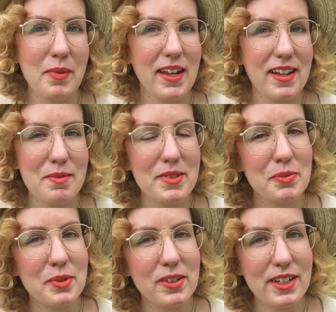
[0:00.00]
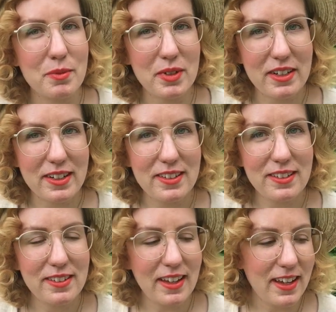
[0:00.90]
My name is Maria
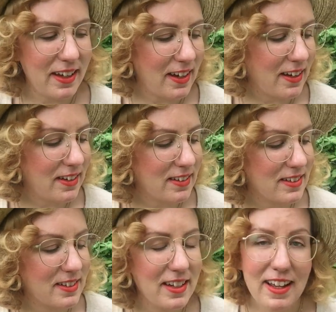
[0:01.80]
Murders, and